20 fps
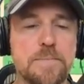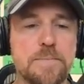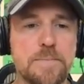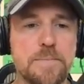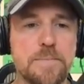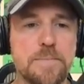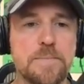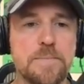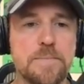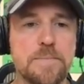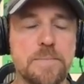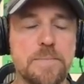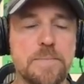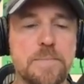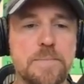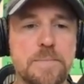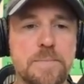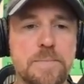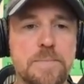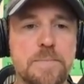
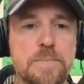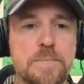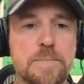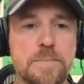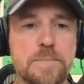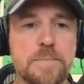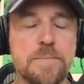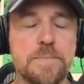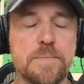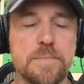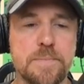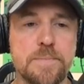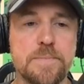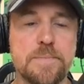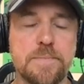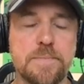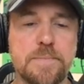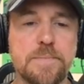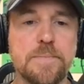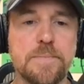
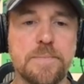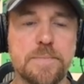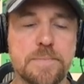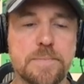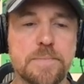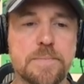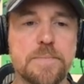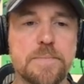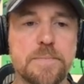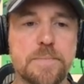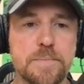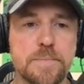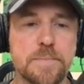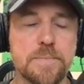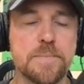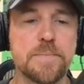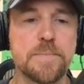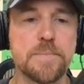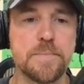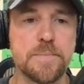
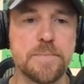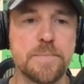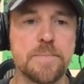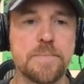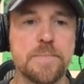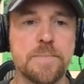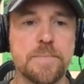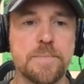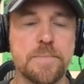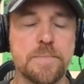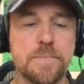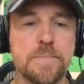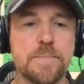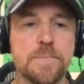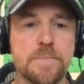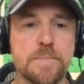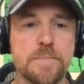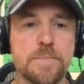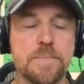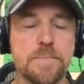
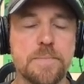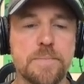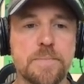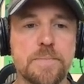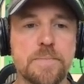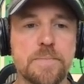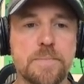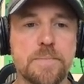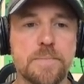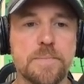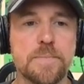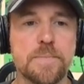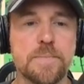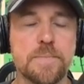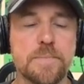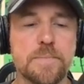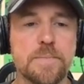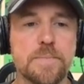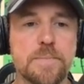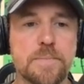
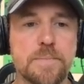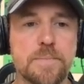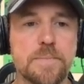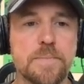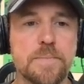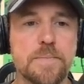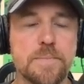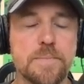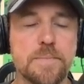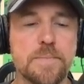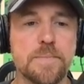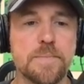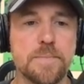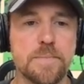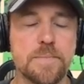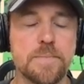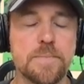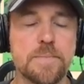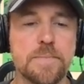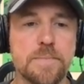
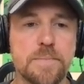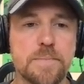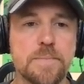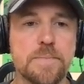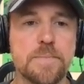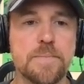No words are spoken by the person on screen.